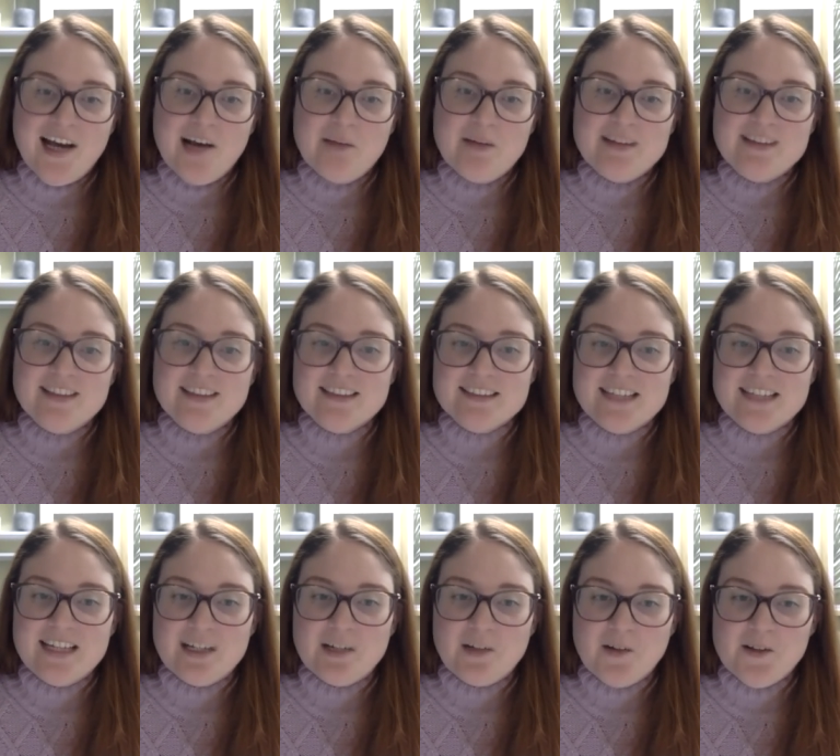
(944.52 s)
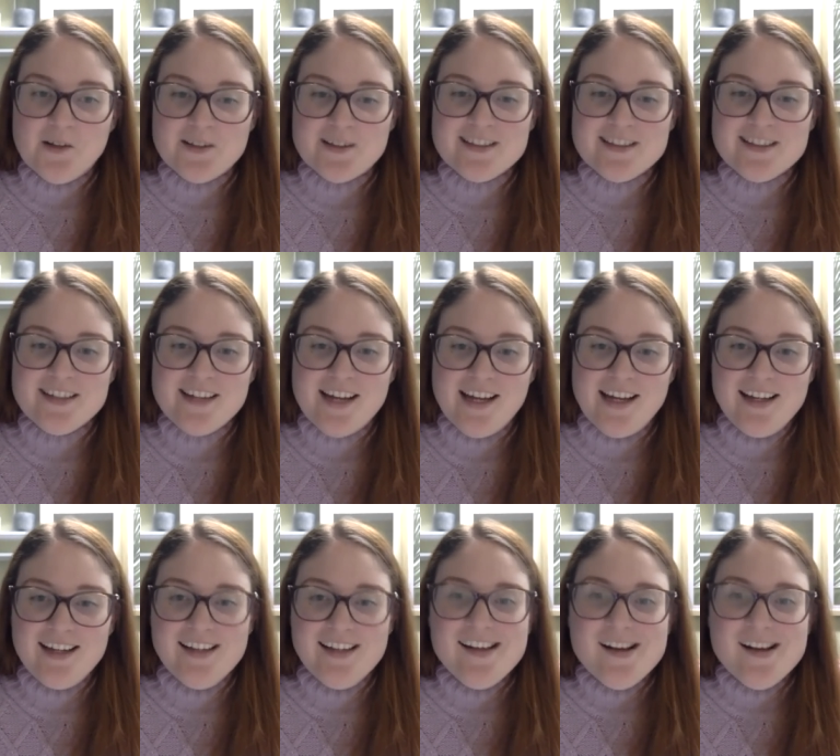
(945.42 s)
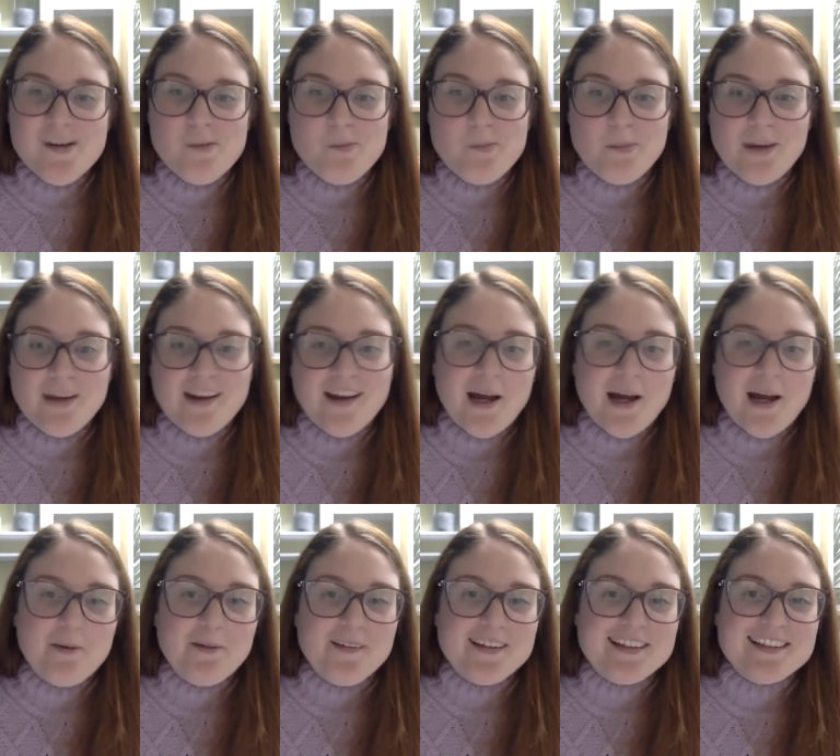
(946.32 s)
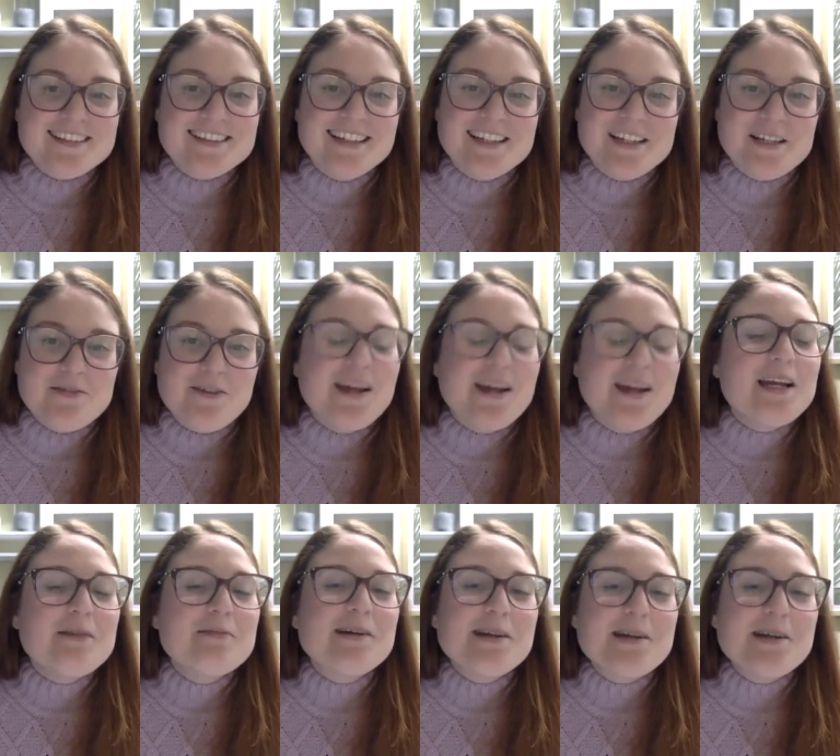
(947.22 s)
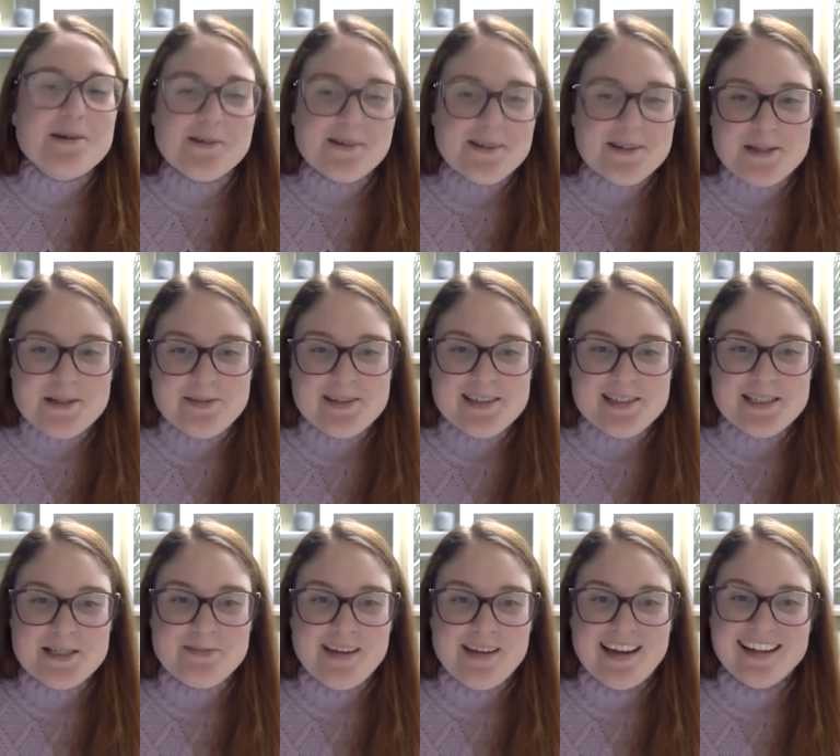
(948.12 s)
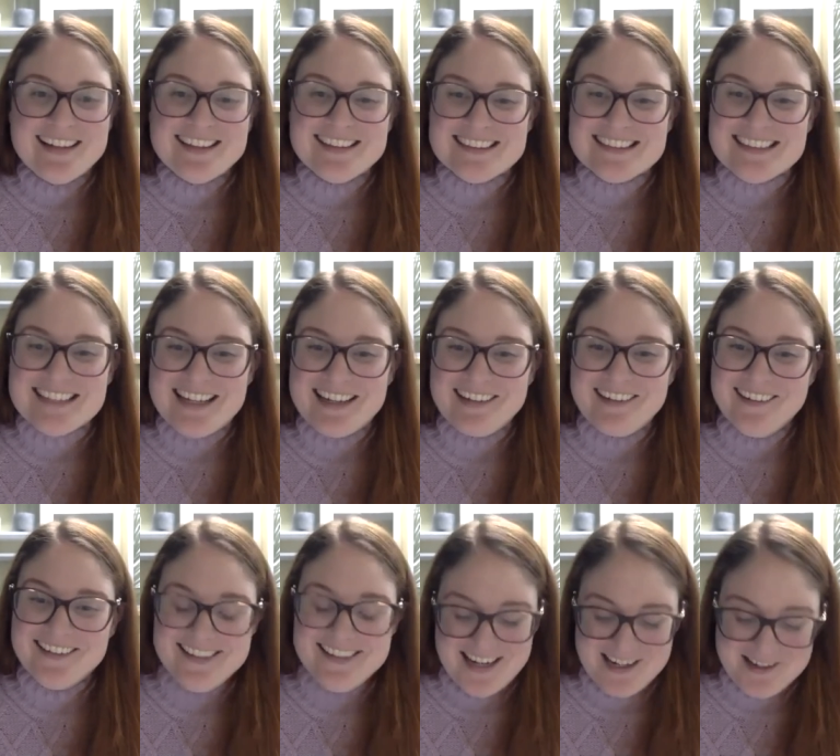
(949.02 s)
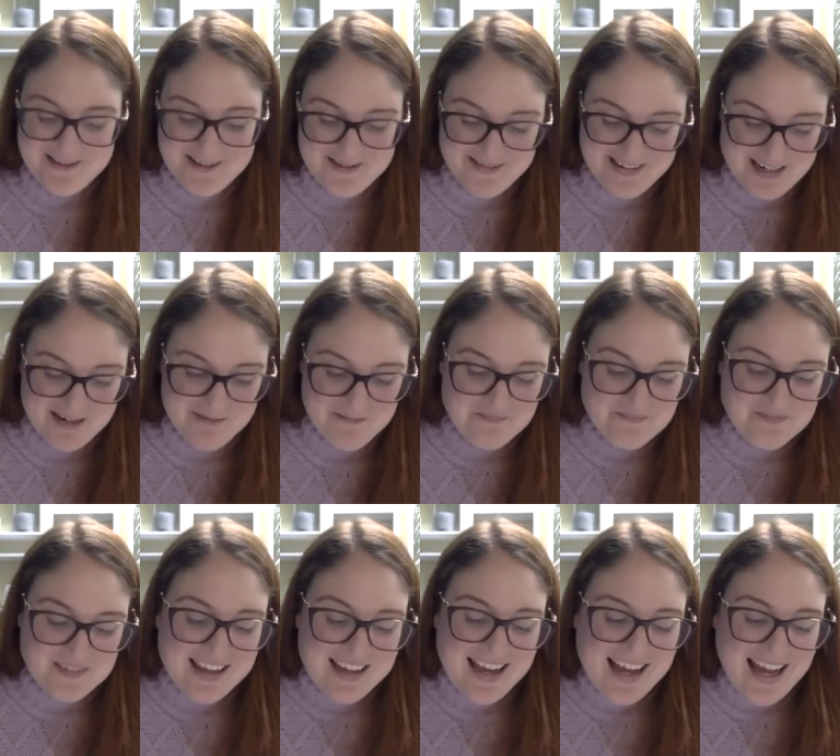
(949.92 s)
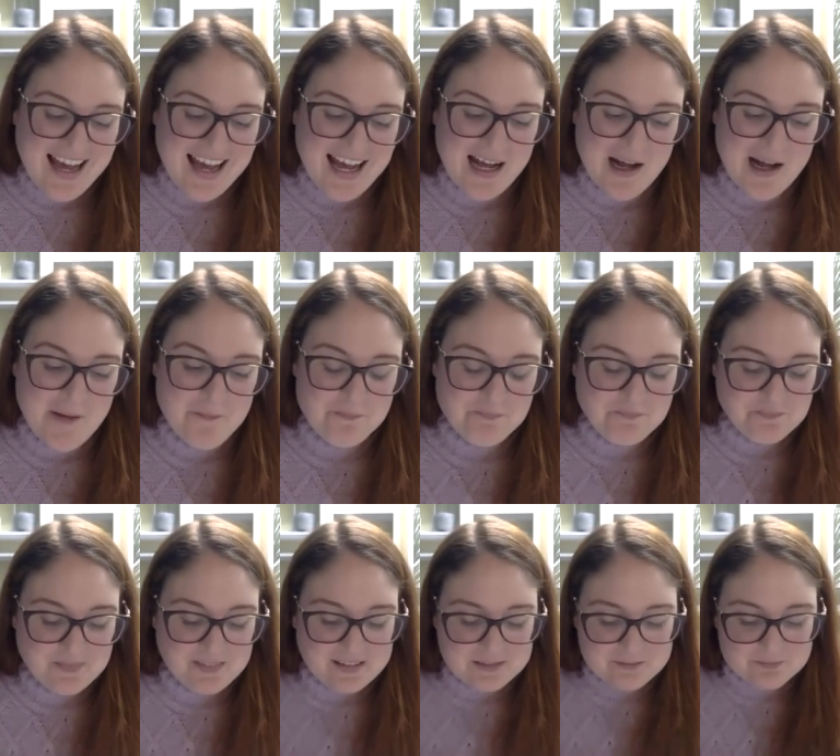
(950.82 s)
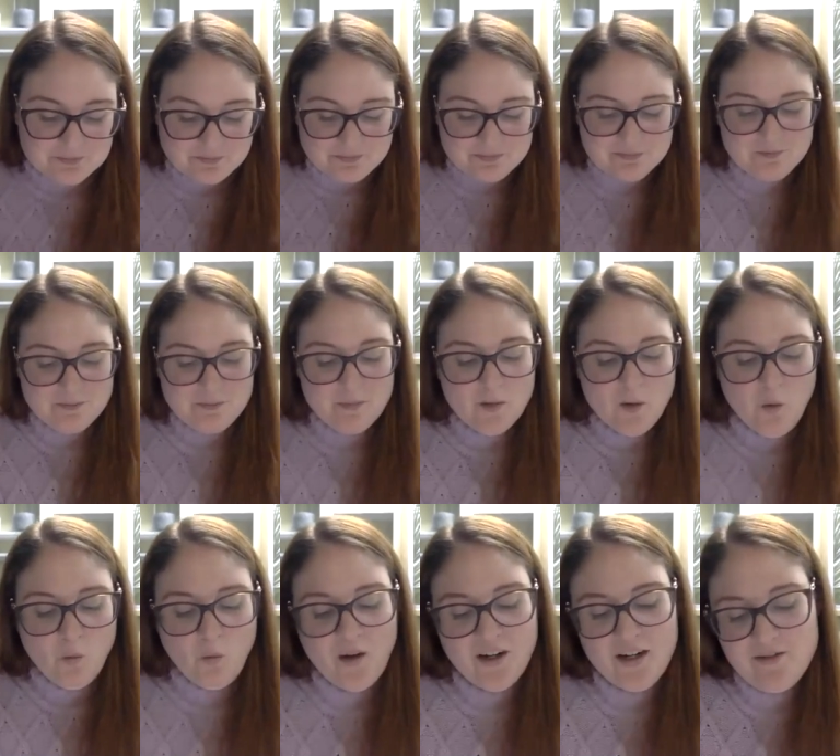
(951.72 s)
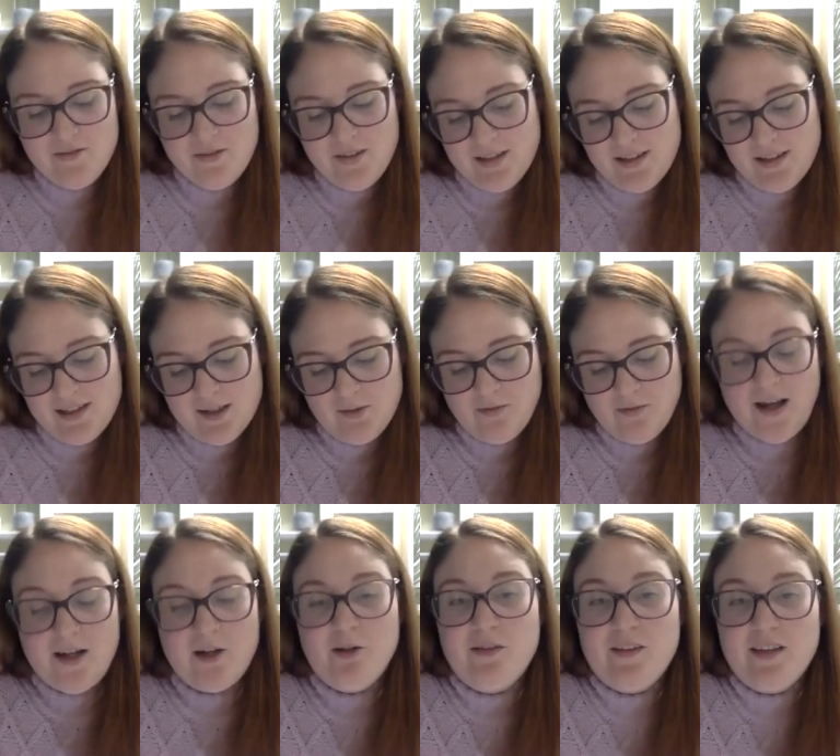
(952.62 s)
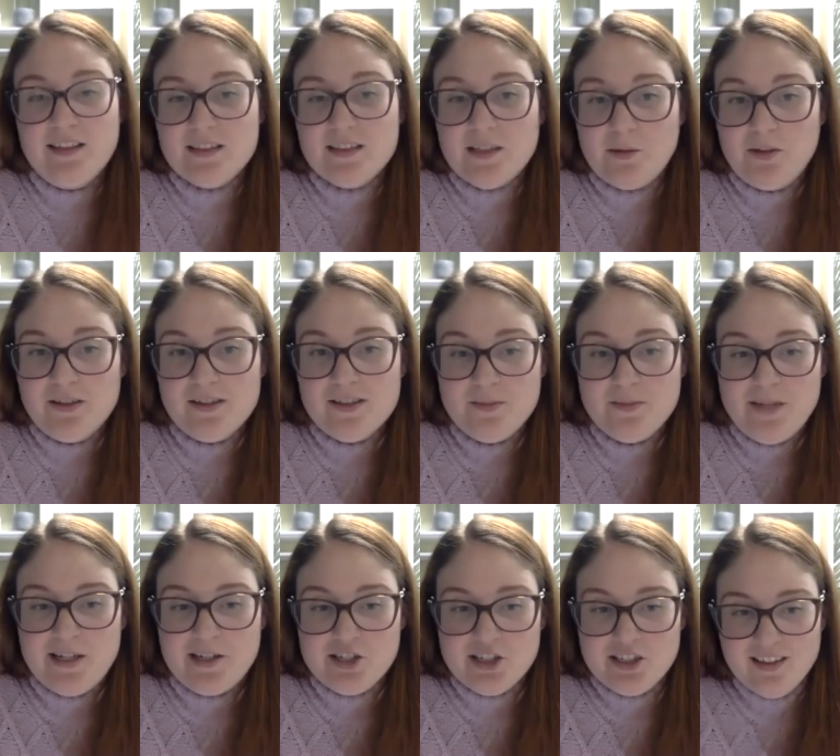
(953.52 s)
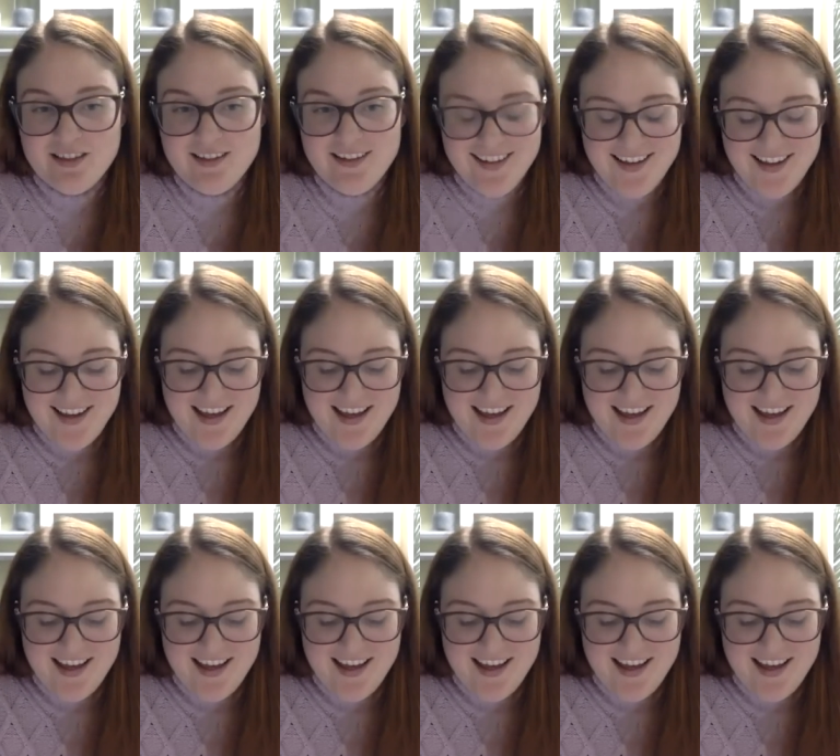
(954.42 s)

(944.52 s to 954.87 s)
It does say it closes today, but I will extend it for anybody who wants to participate. Just get in contact with me. One of the final things I wanted to mention